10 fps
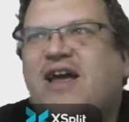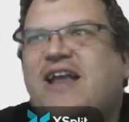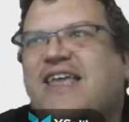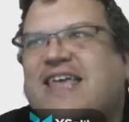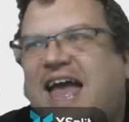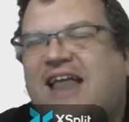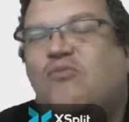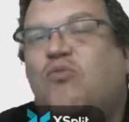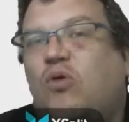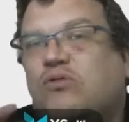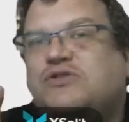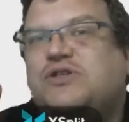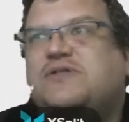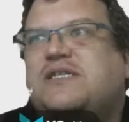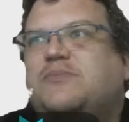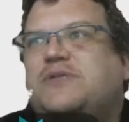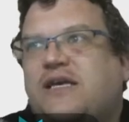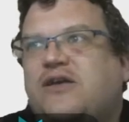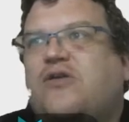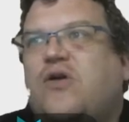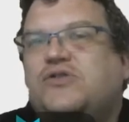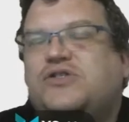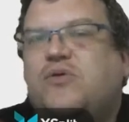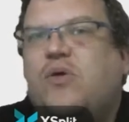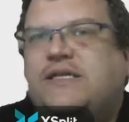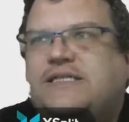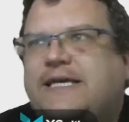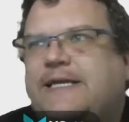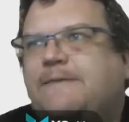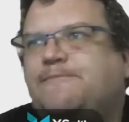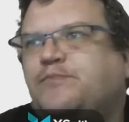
And again, 1 or 2 slips here can cost you quite dearly.